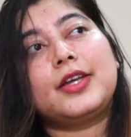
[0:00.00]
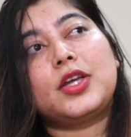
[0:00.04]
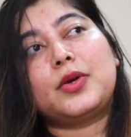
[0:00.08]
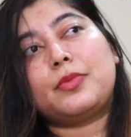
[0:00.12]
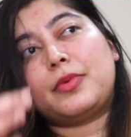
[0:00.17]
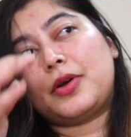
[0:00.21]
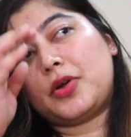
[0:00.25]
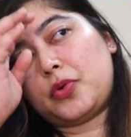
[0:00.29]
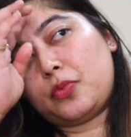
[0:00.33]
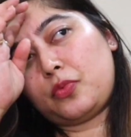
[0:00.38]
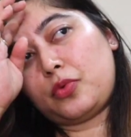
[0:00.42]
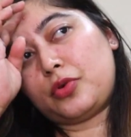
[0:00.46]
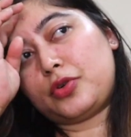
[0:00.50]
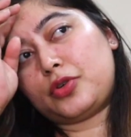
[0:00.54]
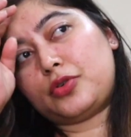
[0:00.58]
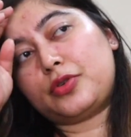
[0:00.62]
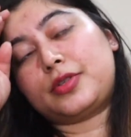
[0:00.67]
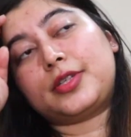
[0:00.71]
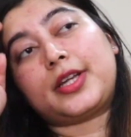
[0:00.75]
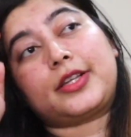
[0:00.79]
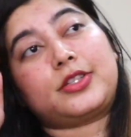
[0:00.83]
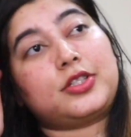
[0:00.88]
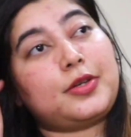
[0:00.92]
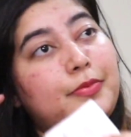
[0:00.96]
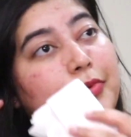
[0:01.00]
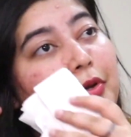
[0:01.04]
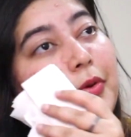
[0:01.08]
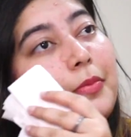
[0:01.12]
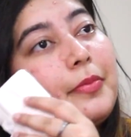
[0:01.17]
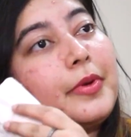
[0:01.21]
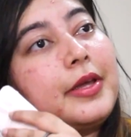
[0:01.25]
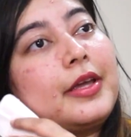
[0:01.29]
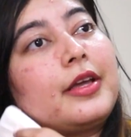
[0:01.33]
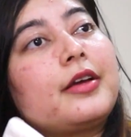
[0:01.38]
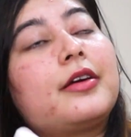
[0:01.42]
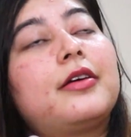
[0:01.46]
You might want to touch up your
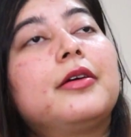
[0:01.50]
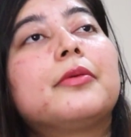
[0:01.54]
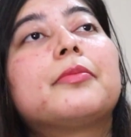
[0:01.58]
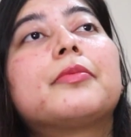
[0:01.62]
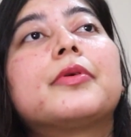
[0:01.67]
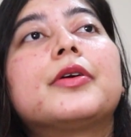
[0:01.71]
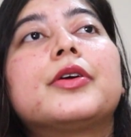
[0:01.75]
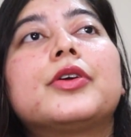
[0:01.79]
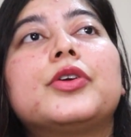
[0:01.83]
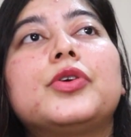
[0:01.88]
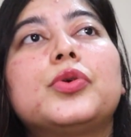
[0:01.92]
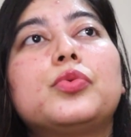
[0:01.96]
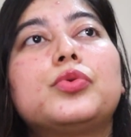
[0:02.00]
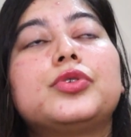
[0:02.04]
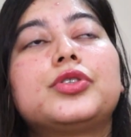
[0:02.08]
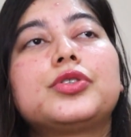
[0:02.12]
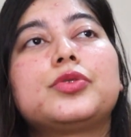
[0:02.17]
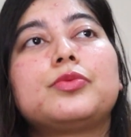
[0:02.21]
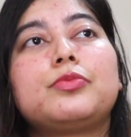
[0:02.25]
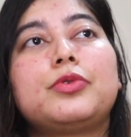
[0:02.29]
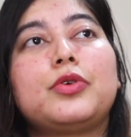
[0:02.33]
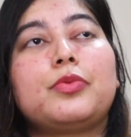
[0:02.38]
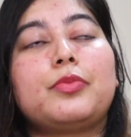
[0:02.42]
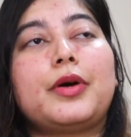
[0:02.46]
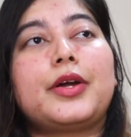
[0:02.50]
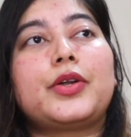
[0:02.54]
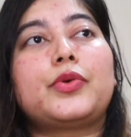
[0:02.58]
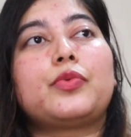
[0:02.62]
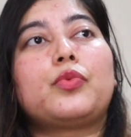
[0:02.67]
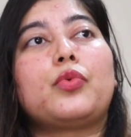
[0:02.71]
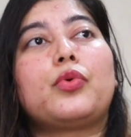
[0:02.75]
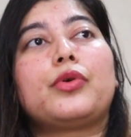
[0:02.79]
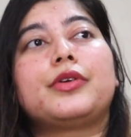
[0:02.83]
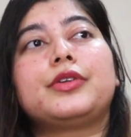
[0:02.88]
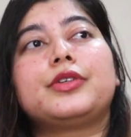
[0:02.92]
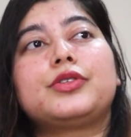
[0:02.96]
makeup. You
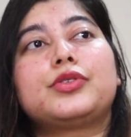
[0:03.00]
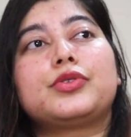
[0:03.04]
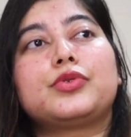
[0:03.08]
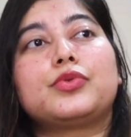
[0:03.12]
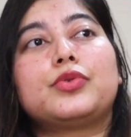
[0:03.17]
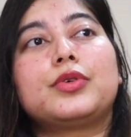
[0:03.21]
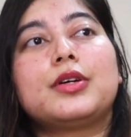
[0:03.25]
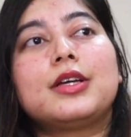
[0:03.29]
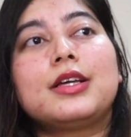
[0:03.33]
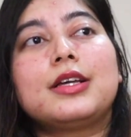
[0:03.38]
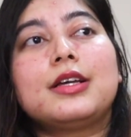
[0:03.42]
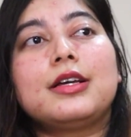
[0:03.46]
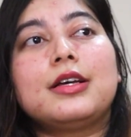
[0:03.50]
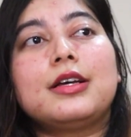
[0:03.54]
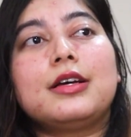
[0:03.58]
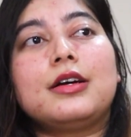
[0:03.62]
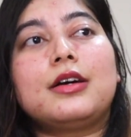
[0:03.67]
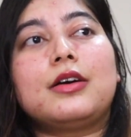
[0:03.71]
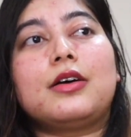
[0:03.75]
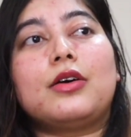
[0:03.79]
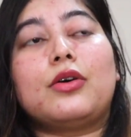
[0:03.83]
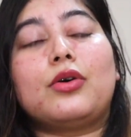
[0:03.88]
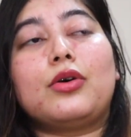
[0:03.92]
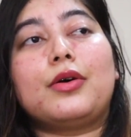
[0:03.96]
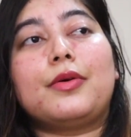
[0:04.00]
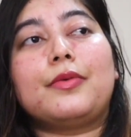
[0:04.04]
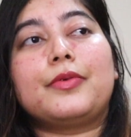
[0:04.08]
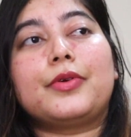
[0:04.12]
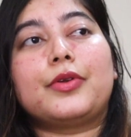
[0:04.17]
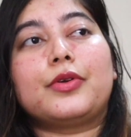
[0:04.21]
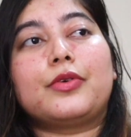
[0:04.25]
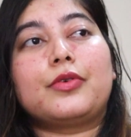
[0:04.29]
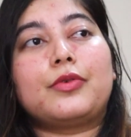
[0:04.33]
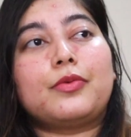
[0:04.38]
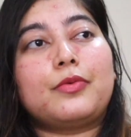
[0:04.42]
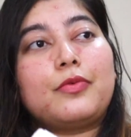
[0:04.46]
might want to
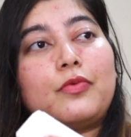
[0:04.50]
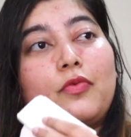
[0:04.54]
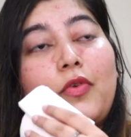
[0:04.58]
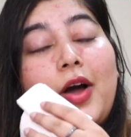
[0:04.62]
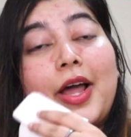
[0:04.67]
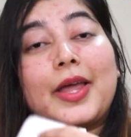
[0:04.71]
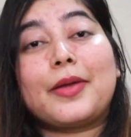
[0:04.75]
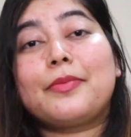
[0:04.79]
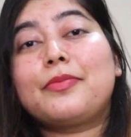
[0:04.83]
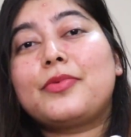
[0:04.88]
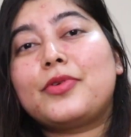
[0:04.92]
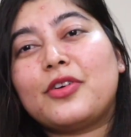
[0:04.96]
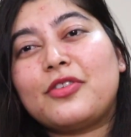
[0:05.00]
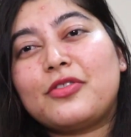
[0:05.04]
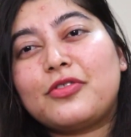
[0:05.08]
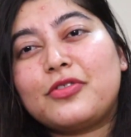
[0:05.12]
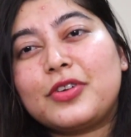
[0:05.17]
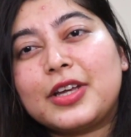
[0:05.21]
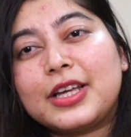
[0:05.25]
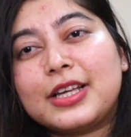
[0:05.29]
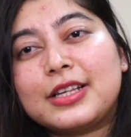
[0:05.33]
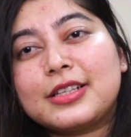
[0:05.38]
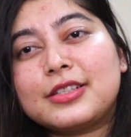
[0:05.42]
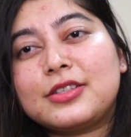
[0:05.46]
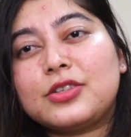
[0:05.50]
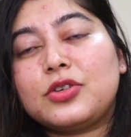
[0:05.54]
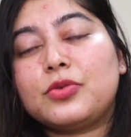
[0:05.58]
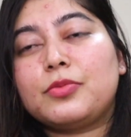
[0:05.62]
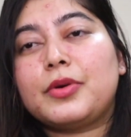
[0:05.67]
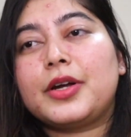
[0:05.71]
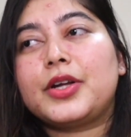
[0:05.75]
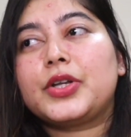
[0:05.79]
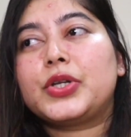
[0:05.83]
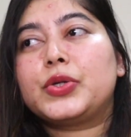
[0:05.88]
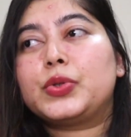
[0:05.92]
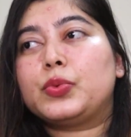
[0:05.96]
wipe your face. You
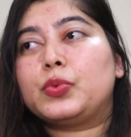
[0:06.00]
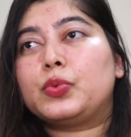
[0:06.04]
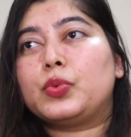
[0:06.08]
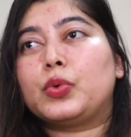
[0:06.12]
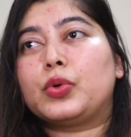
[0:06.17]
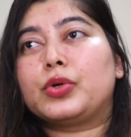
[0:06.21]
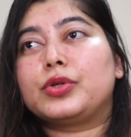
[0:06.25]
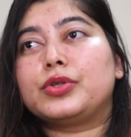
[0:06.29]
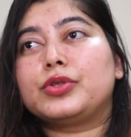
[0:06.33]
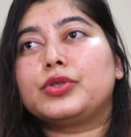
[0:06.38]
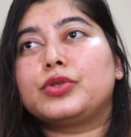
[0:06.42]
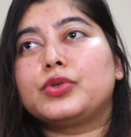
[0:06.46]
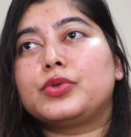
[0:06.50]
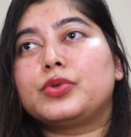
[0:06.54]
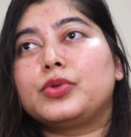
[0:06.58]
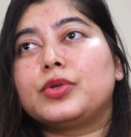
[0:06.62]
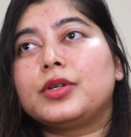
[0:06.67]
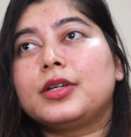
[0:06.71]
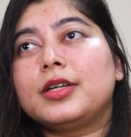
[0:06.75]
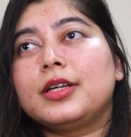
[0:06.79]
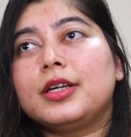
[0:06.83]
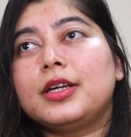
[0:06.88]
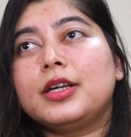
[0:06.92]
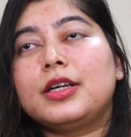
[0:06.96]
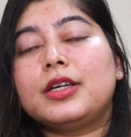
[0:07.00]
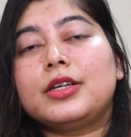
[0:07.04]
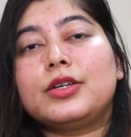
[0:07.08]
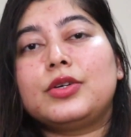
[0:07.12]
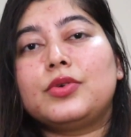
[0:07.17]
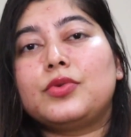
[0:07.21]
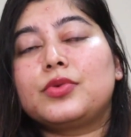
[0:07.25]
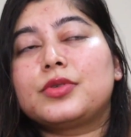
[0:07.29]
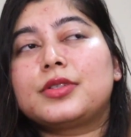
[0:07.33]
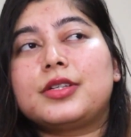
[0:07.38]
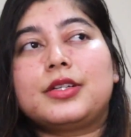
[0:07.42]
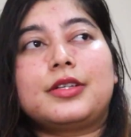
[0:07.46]
might want to
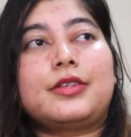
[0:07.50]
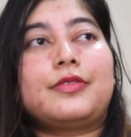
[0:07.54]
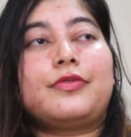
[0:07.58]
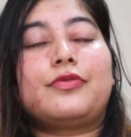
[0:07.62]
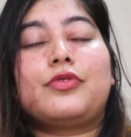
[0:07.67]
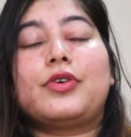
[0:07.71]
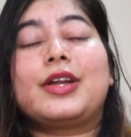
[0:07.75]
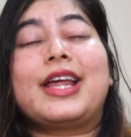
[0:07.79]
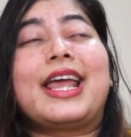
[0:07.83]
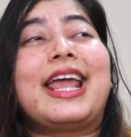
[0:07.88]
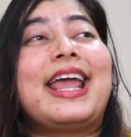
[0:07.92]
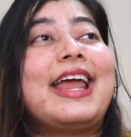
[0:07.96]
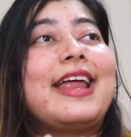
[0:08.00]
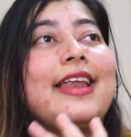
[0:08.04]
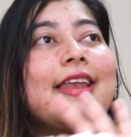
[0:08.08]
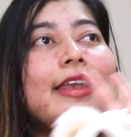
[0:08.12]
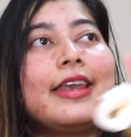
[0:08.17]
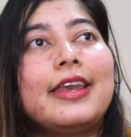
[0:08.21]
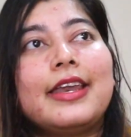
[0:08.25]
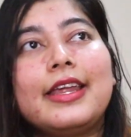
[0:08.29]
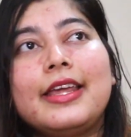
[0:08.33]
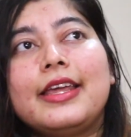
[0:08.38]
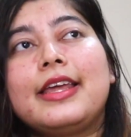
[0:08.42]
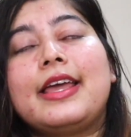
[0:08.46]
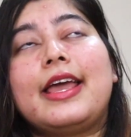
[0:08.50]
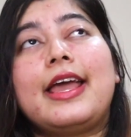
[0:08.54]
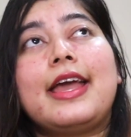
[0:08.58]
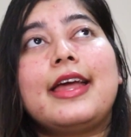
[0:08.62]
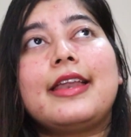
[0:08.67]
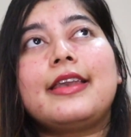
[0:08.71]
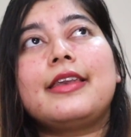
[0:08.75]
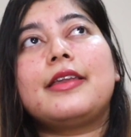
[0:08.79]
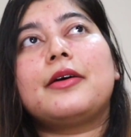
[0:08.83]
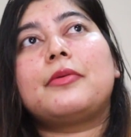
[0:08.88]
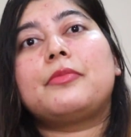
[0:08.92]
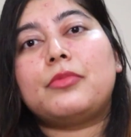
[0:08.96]
use it for
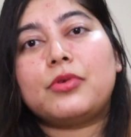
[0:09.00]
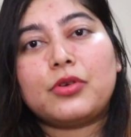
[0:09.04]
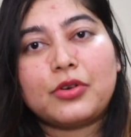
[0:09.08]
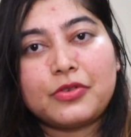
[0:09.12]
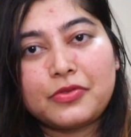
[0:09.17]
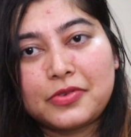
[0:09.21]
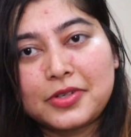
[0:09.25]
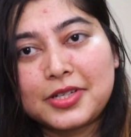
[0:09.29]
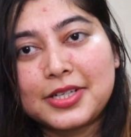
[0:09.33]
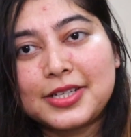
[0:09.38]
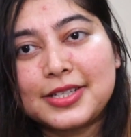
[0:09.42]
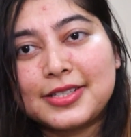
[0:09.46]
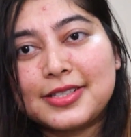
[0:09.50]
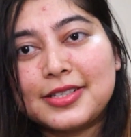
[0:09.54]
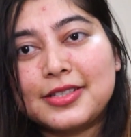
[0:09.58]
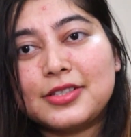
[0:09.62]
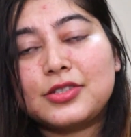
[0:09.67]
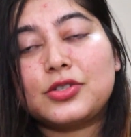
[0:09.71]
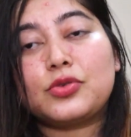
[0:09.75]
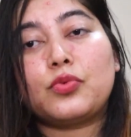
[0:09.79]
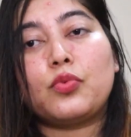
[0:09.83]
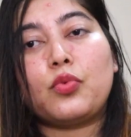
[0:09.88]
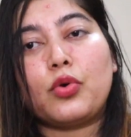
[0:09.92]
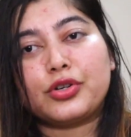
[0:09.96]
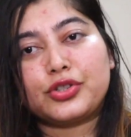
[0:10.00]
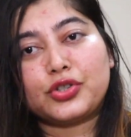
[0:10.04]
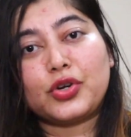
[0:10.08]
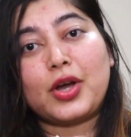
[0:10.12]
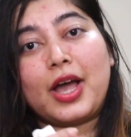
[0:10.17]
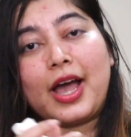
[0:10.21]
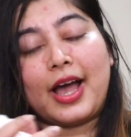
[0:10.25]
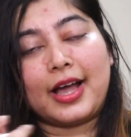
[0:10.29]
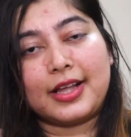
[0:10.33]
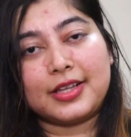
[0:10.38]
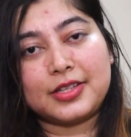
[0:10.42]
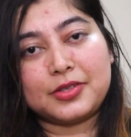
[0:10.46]
n number of reasons, to wash
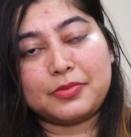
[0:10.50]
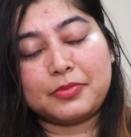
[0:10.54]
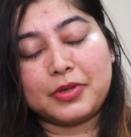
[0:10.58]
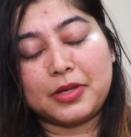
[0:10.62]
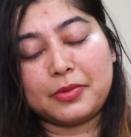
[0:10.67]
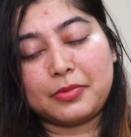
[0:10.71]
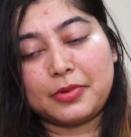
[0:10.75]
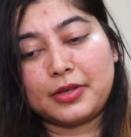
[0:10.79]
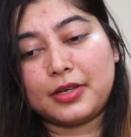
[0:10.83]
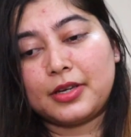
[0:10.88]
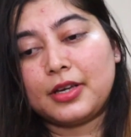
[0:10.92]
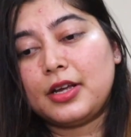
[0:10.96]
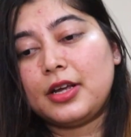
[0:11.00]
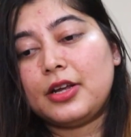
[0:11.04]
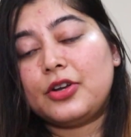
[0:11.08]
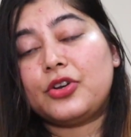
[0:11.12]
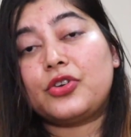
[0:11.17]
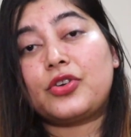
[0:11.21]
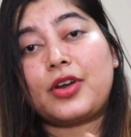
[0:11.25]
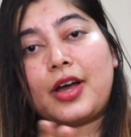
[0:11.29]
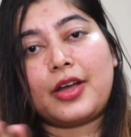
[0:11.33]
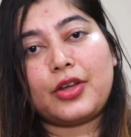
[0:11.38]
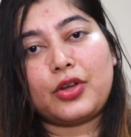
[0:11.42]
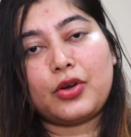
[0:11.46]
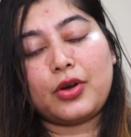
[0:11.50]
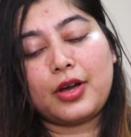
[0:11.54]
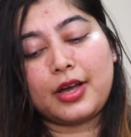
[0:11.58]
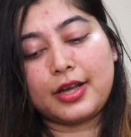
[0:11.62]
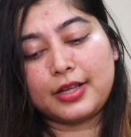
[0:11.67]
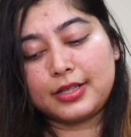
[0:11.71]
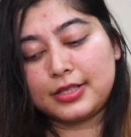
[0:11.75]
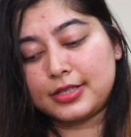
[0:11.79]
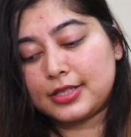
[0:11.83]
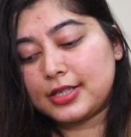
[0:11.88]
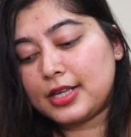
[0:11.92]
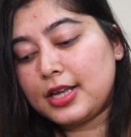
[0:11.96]
your hands, maybe dry your
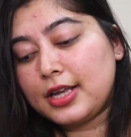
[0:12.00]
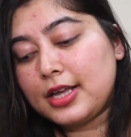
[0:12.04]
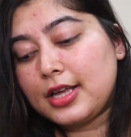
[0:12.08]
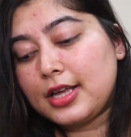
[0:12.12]
hands.